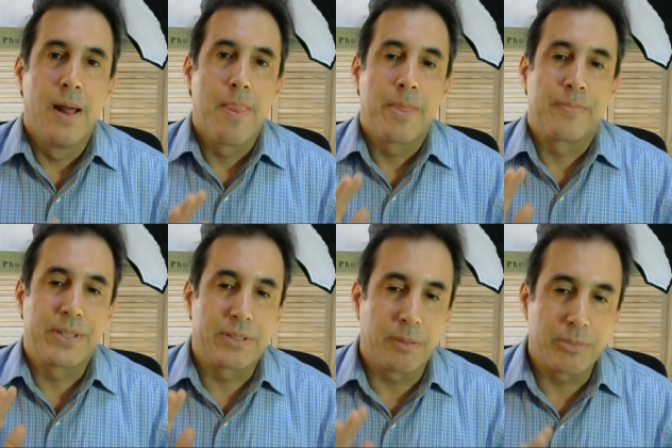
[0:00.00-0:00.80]
to
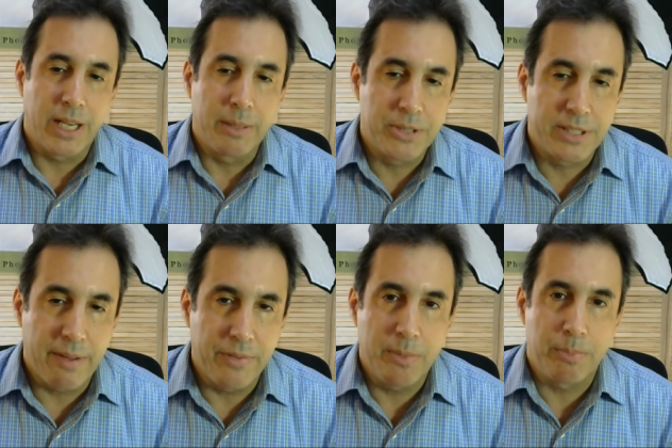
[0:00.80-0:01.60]
sometimes
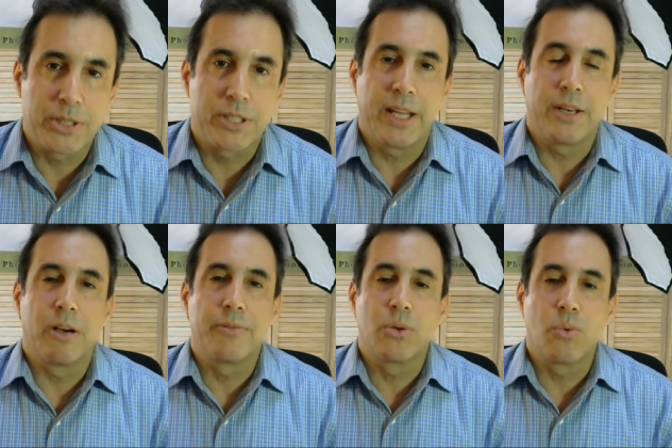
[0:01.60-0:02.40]
seventy percent
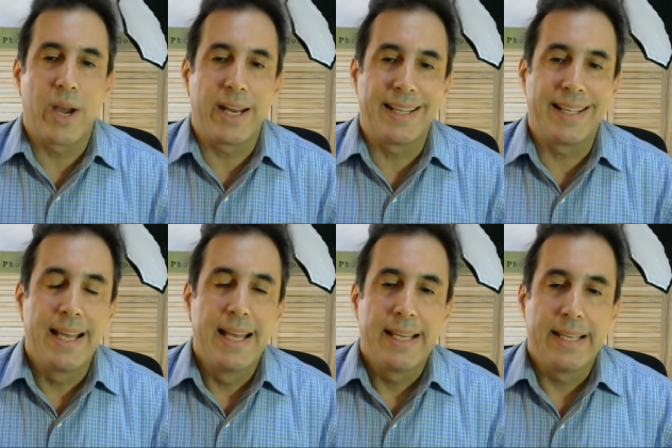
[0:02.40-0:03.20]
of your wedding
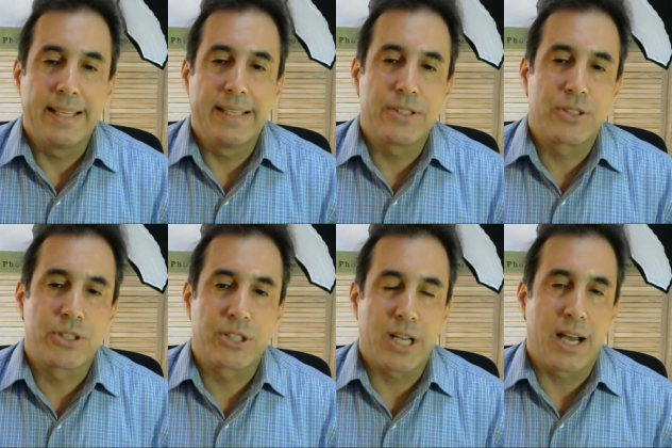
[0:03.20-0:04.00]
is
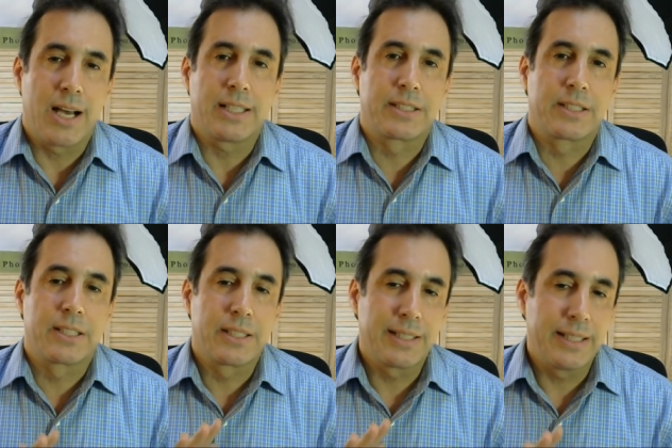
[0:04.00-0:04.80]
shot
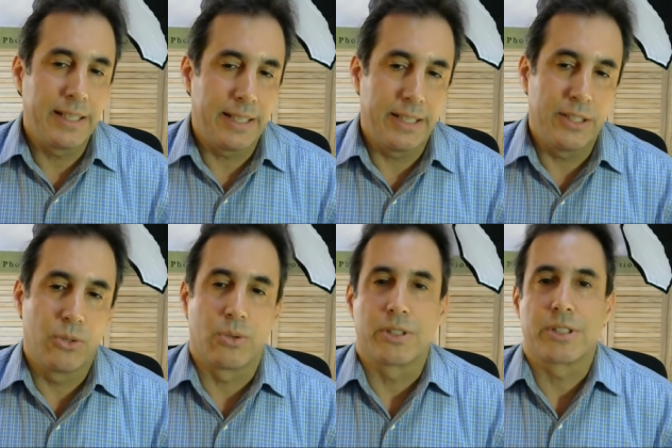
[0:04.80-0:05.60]

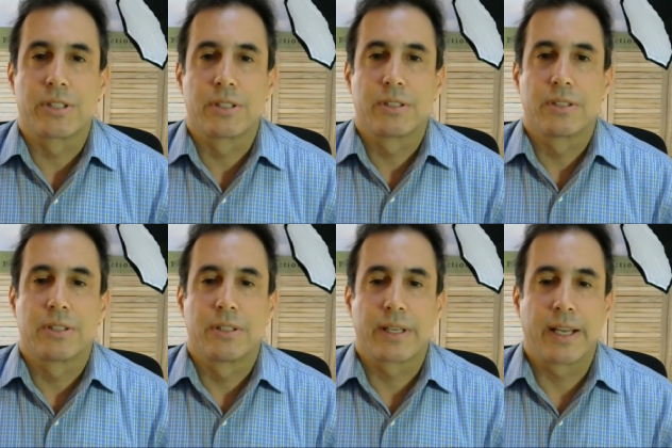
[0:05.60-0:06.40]
indoors, okay?